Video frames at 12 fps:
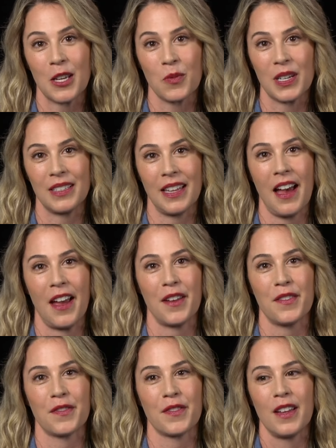in real
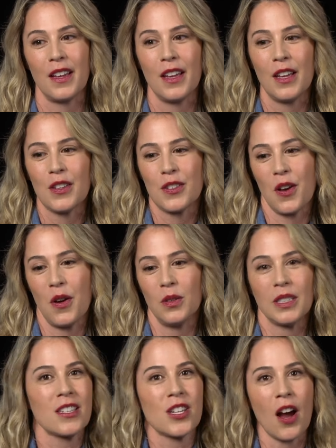life. So
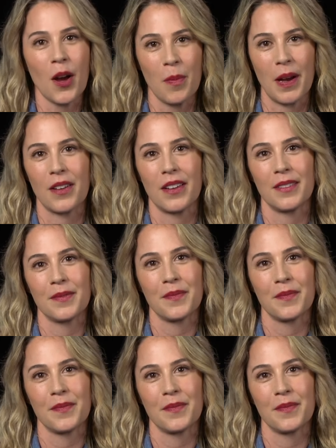let's talk about it.